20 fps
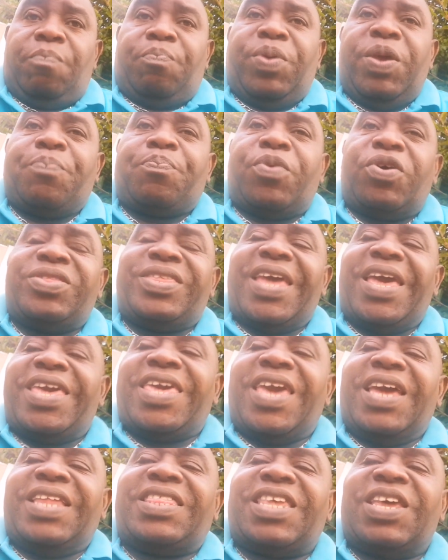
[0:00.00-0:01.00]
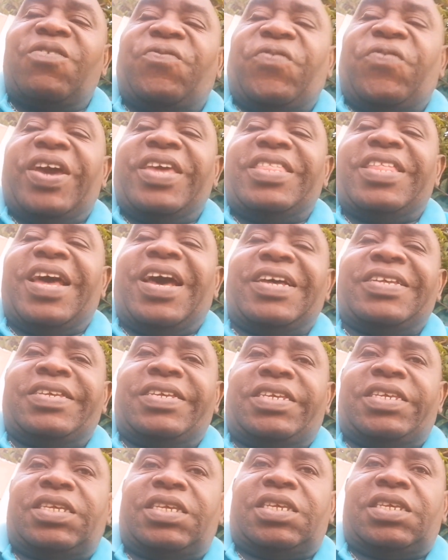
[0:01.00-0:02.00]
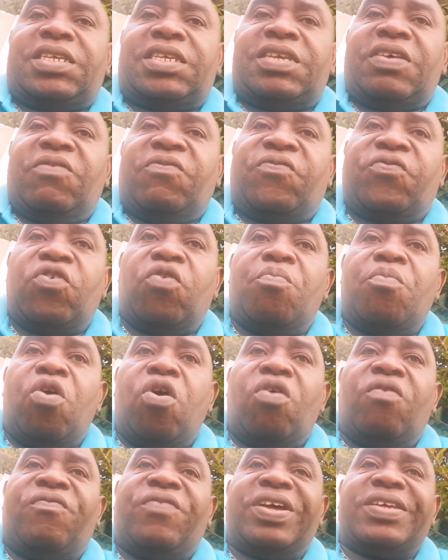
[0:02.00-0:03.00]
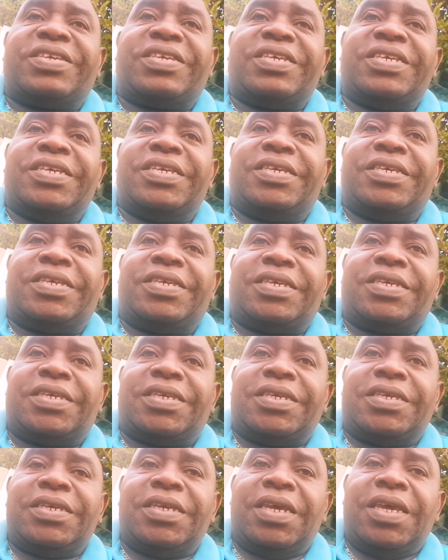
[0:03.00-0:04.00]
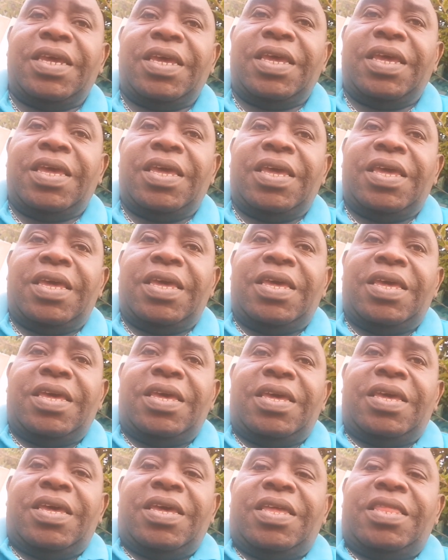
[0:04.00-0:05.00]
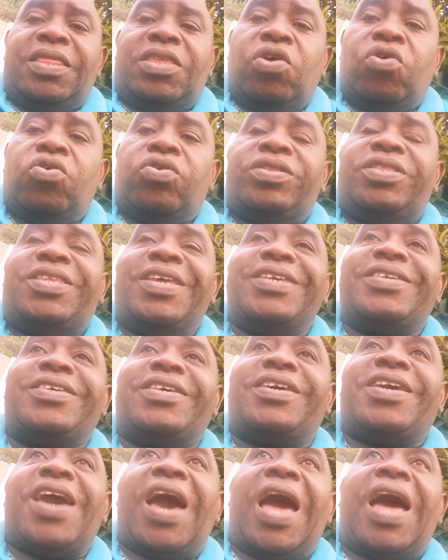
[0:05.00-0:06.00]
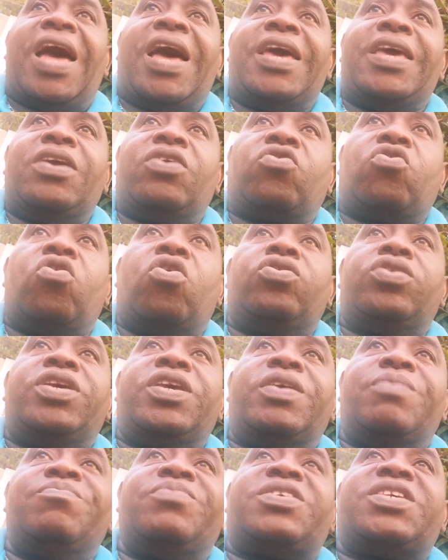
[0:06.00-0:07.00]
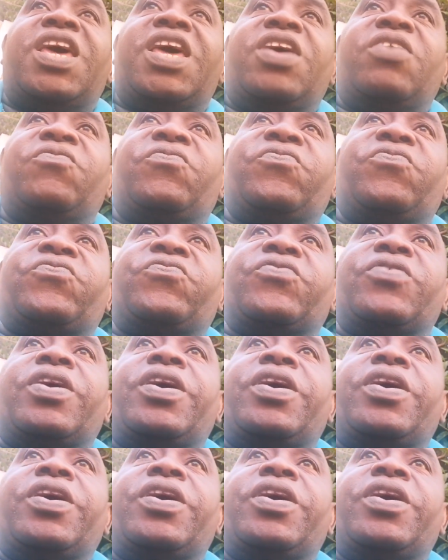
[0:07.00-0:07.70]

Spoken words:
People, they're getting finance from overseas. This guy called himself